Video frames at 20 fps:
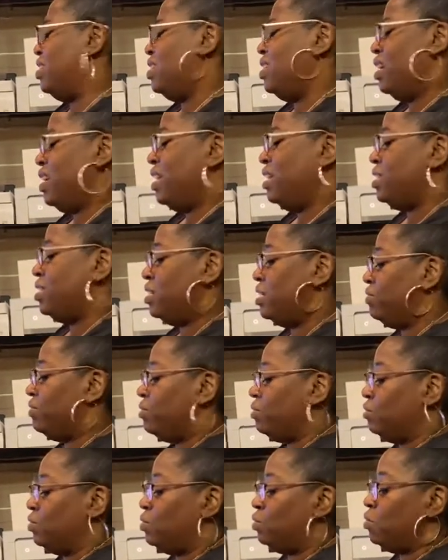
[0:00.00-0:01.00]
Yeah, I didn't
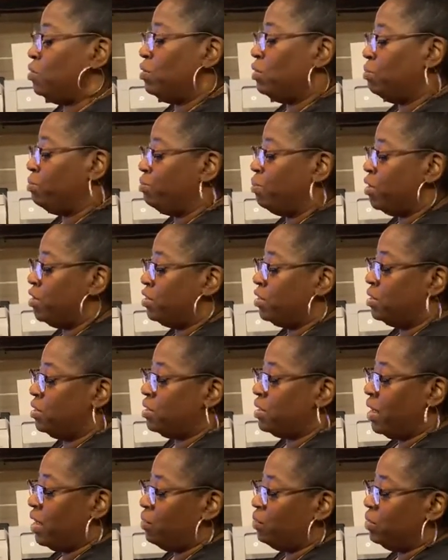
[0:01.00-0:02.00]
even want to purchase
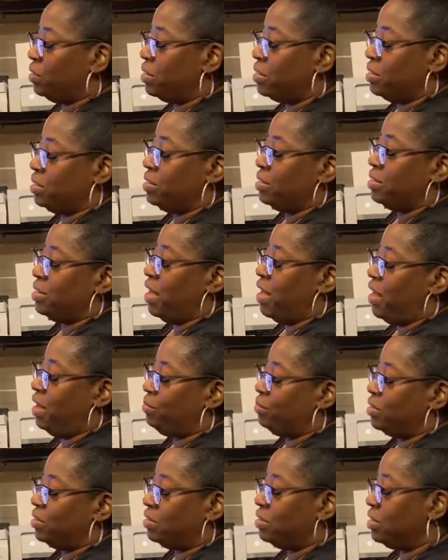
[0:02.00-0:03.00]
that one because I
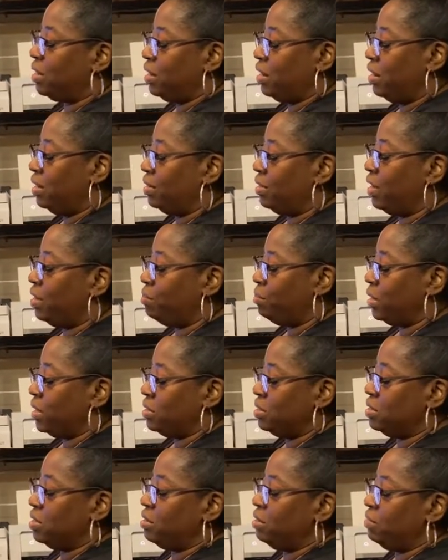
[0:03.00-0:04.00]
was looking at that
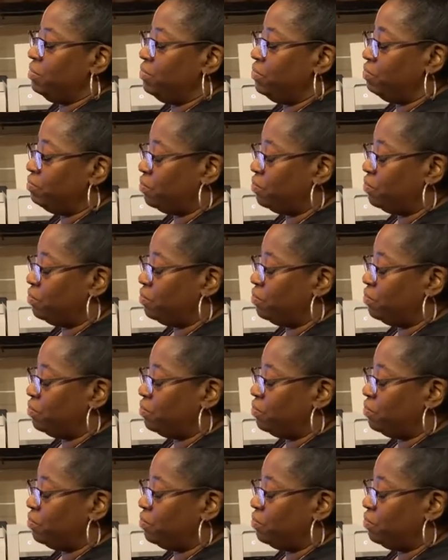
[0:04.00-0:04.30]
myself.